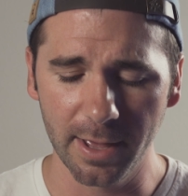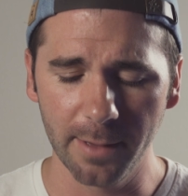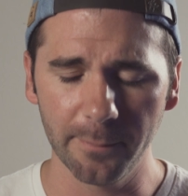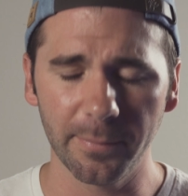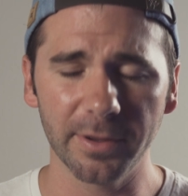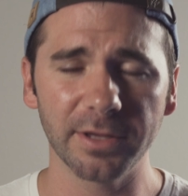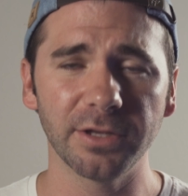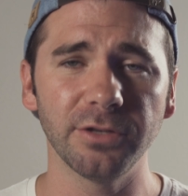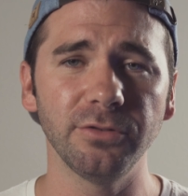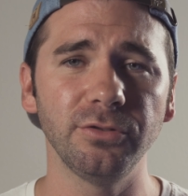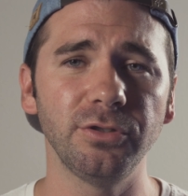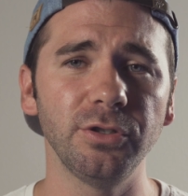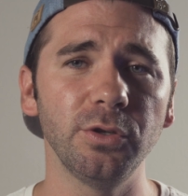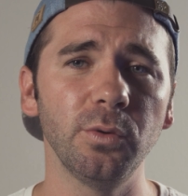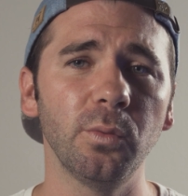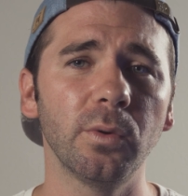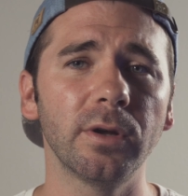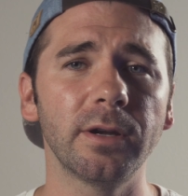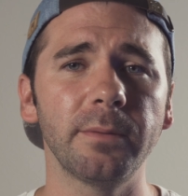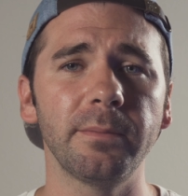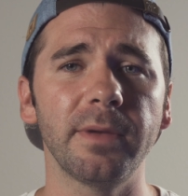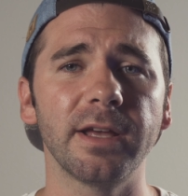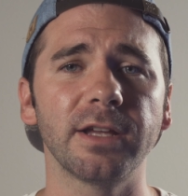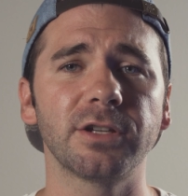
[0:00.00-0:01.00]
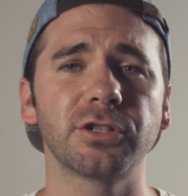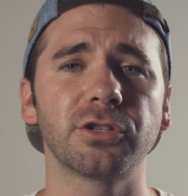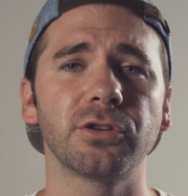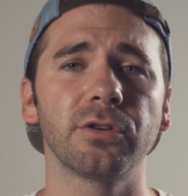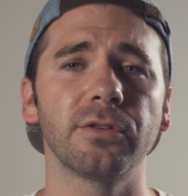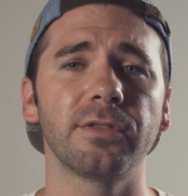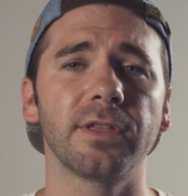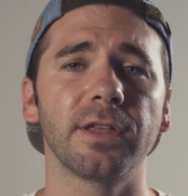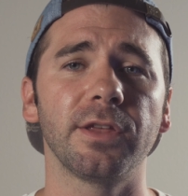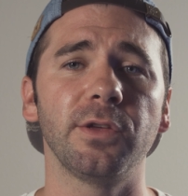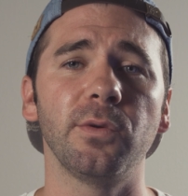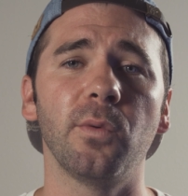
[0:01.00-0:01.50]
But you do want to make sure
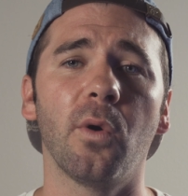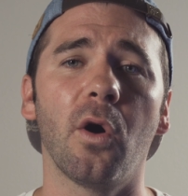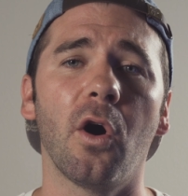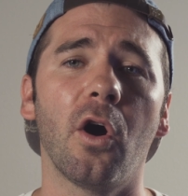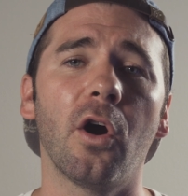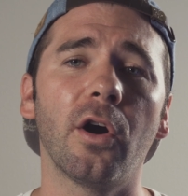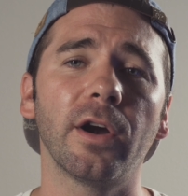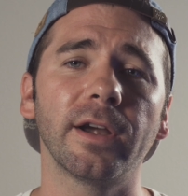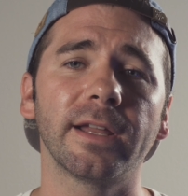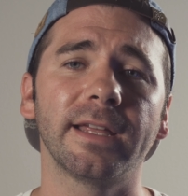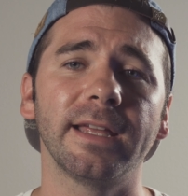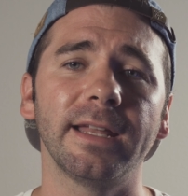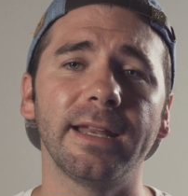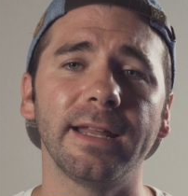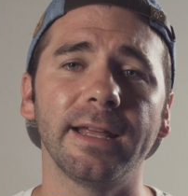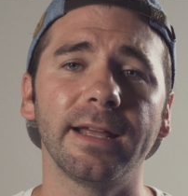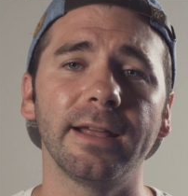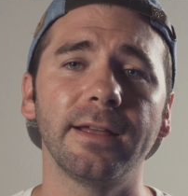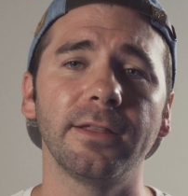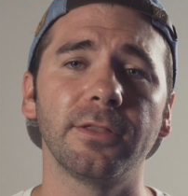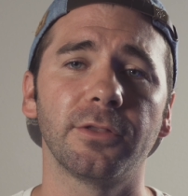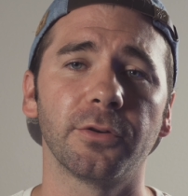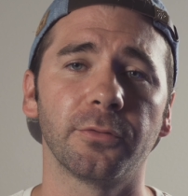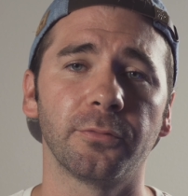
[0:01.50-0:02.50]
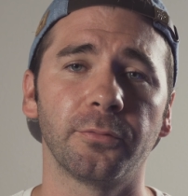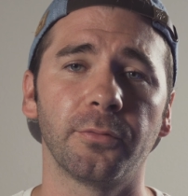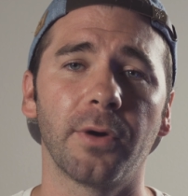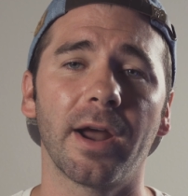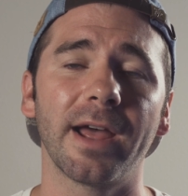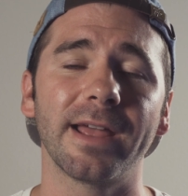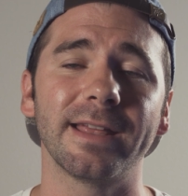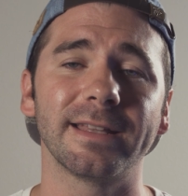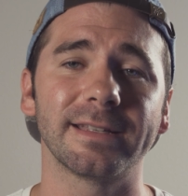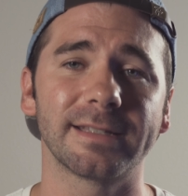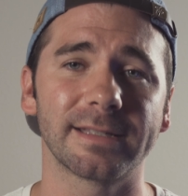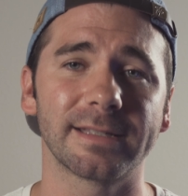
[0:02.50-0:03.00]
that you are getting the right